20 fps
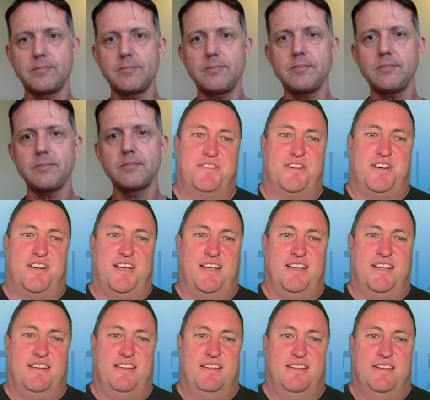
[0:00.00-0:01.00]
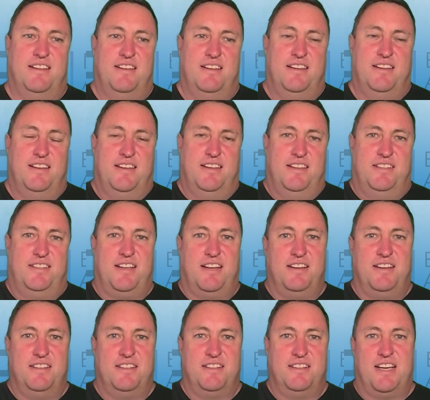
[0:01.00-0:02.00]
That's right.
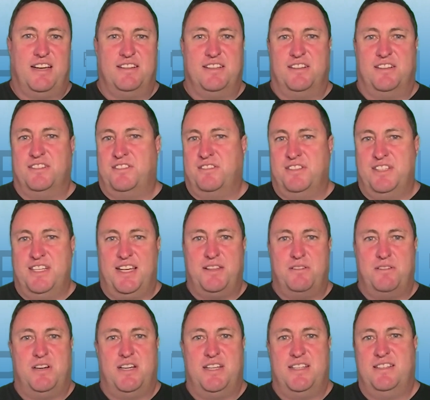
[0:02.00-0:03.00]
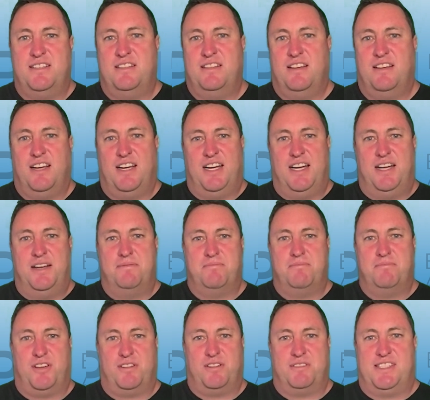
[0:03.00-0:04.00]
So going on to another one,
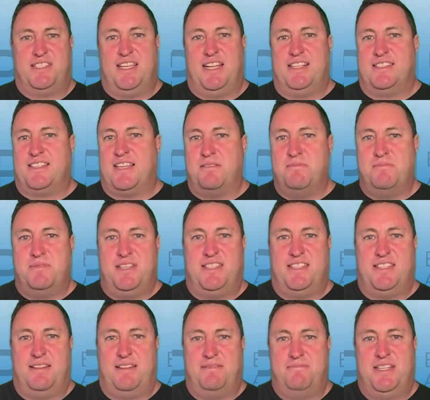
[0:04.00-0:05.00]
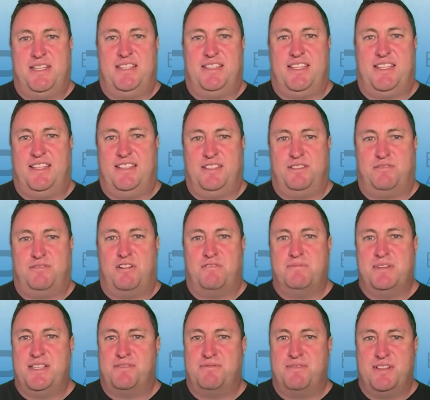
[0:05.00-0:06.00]
like we said, it's going to be 10 to 12
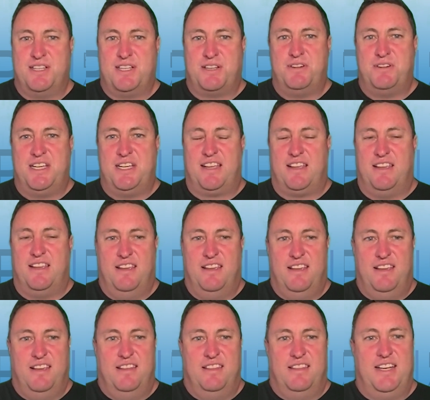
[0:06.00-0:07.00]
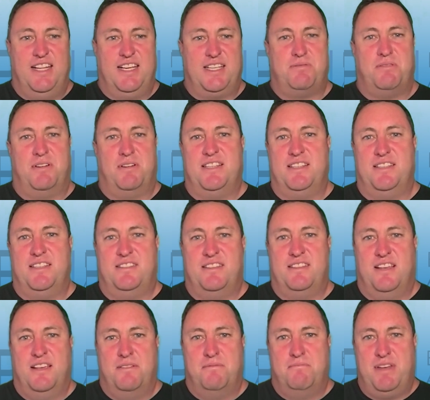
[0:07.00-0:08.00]
minutes, really quick. The next one is
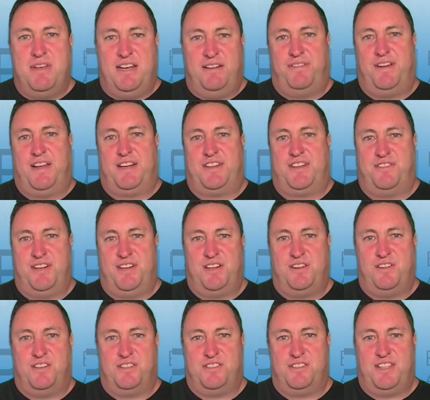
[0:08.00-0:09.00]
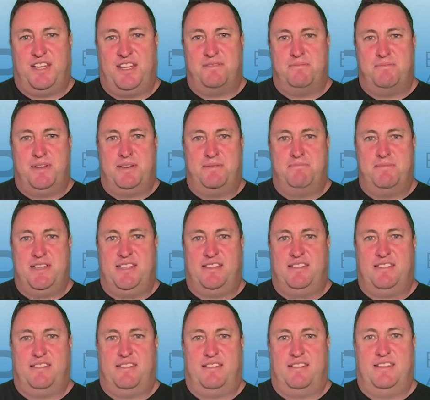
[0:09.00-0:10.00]
manufacturing costs that have been
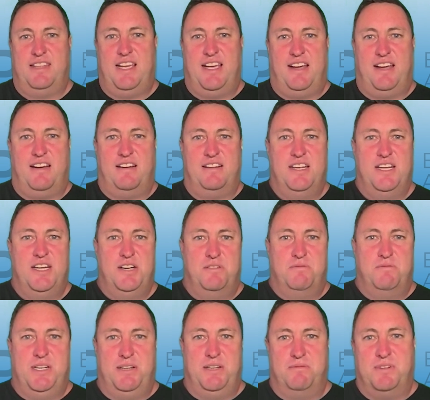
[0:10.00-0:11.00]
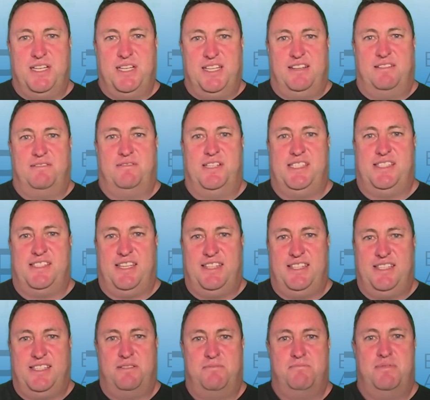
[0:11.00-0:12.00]
missed. Now, we see
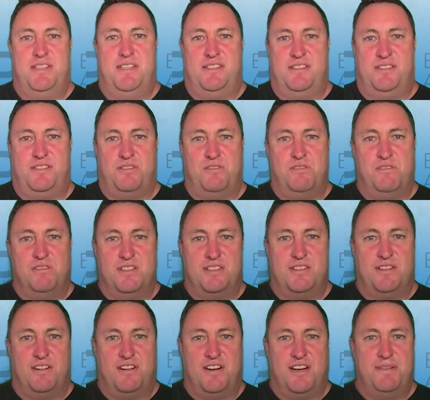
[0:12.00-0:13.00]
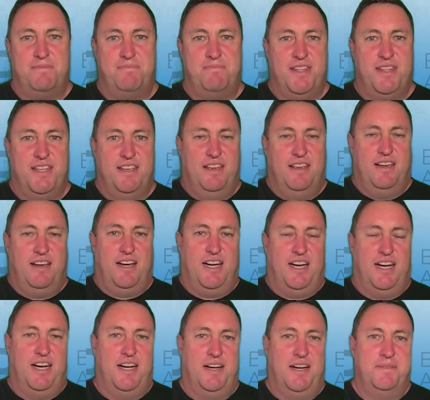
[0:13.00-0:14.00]
this in business all the time.
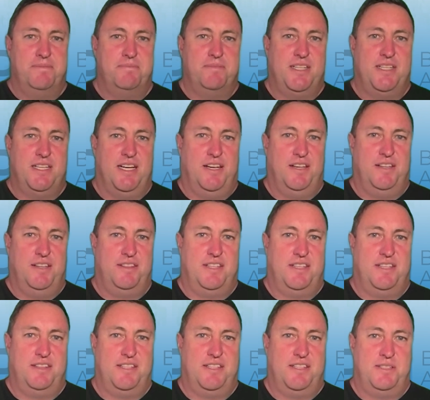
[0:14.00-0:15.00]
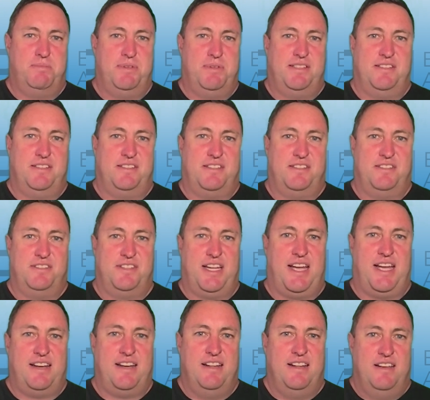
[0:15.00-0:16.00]
There's businesses
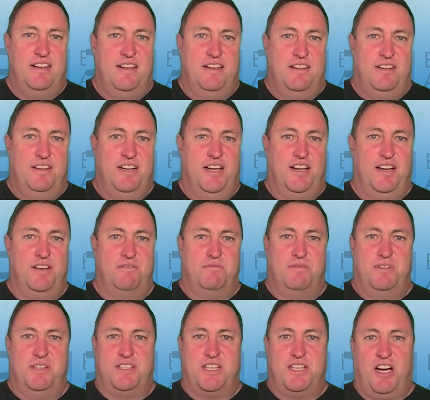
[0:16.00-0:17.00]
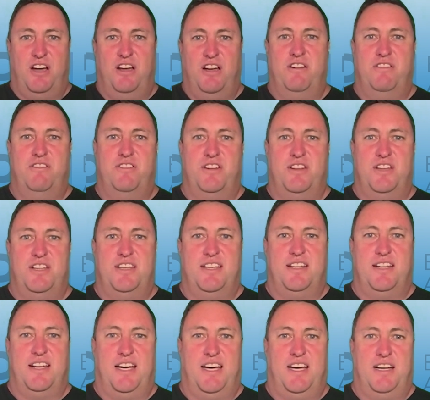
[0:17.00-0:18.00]
that, with
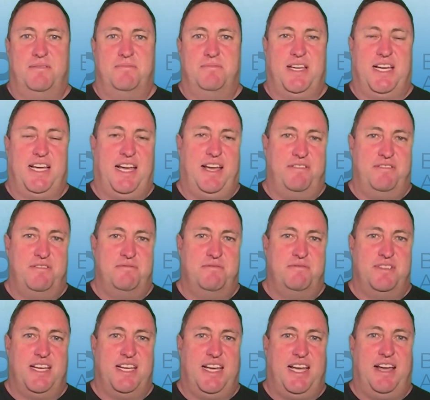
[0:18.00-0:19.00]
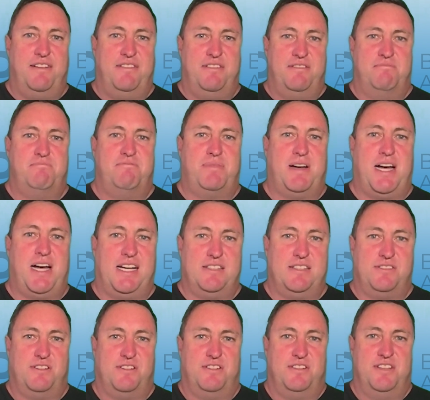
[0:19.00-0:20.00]
COVID, they haven't
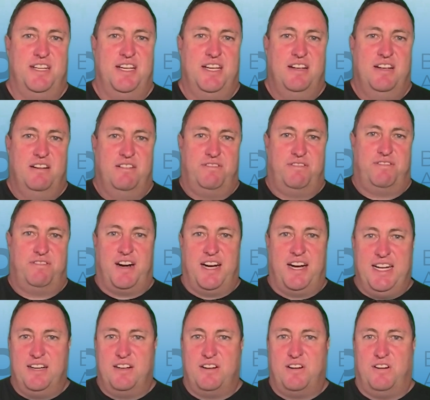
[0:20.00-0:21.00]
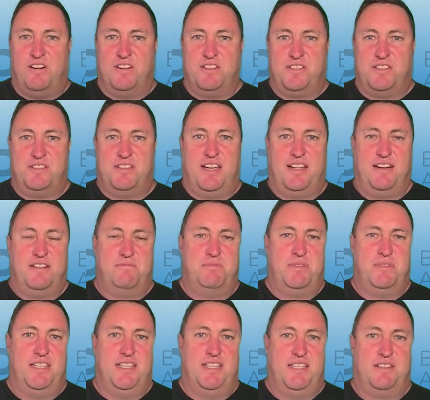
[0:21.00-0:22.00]
passed on freight costs that have
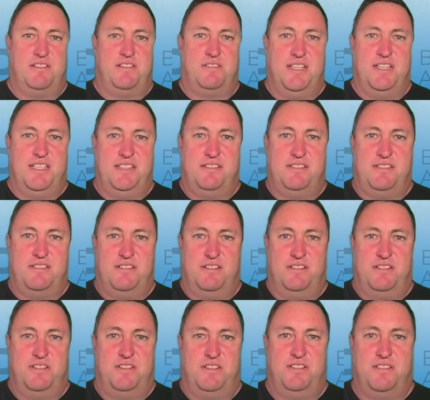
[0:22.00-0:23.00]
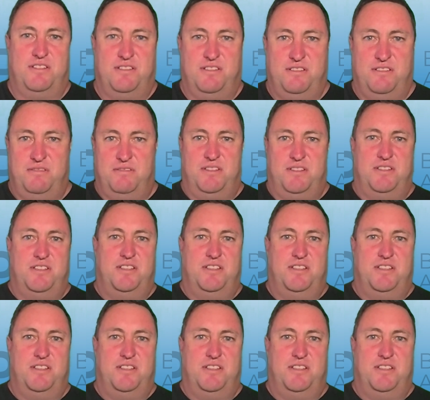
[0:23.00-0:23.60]
been increased due to